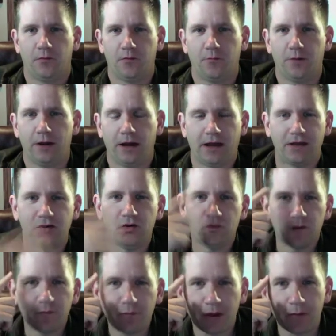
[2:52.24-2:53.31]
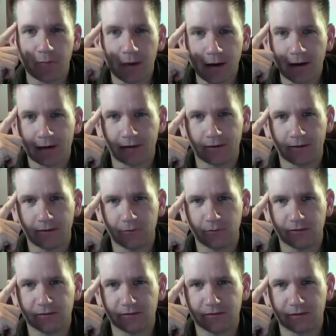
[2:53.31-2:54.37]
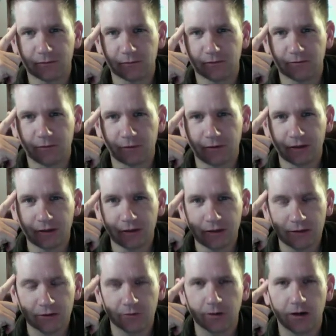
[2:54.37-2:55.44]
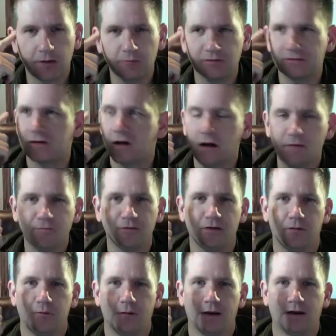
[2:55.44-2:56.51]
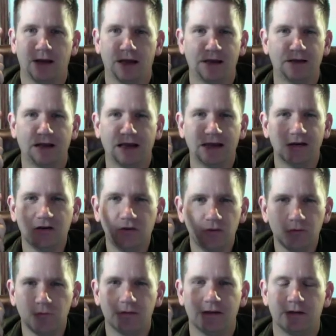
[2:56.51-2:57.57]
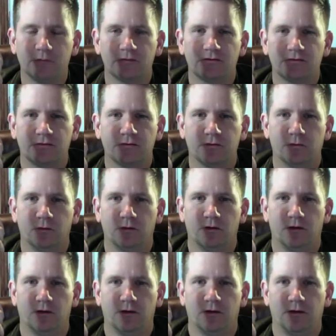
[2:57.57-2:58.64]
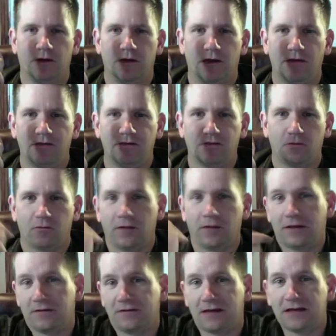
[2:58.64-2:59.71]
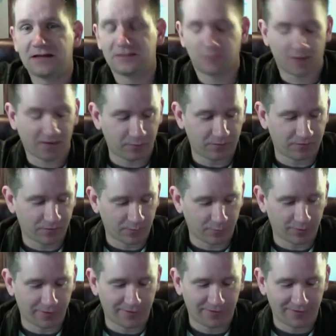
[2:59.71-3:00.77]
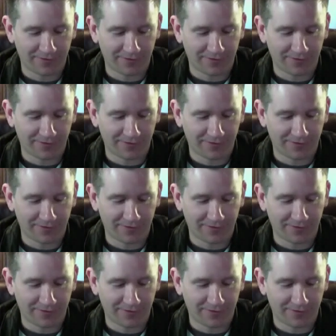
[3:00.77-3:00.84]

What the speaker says: but I knew in my mind it was very clear. I was confident about it. I knew that it was true, and so that satisfied me for a bit.